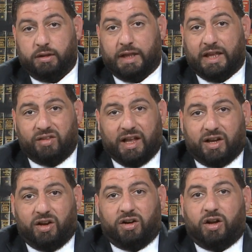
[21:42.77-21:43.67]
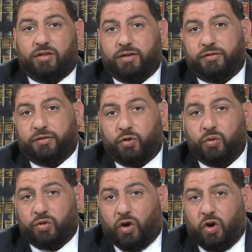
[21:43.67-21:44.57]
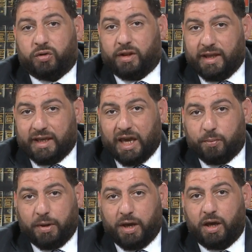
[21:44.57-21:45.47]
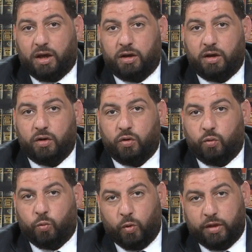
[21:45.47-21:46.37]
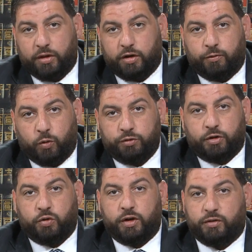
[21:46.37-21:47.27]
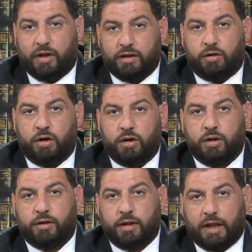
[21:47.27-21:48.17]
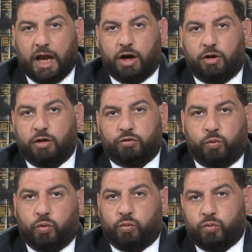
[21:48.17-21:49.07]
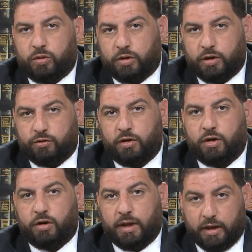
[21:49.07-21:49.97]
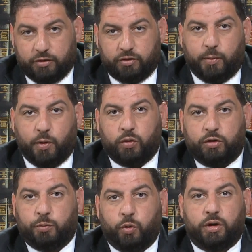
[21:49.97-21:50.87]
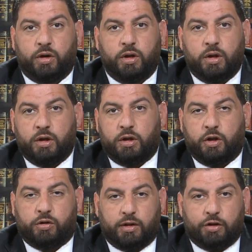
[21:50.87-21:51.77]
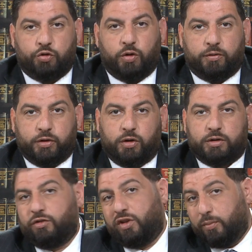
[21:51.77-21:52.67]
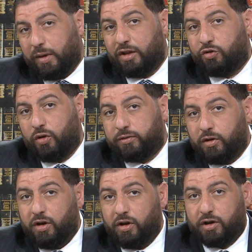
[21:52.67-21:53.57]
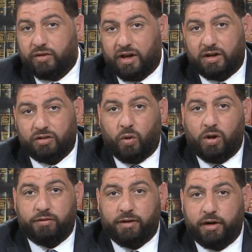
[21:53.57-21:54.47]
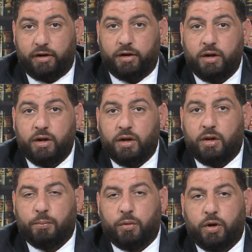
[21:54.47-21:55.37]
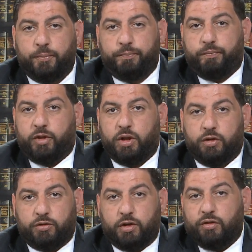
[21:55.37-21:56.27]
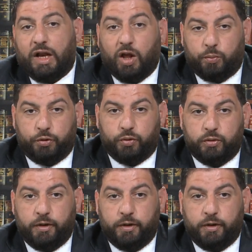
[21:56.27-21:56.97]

That's not good enough. If you know that they can't pay when the divorce decree is entered, then the IRS won't consider that as a bonus point, to let you off the hook. They still might let you off the hook. It's not a disqualifier, but it doesn't help you.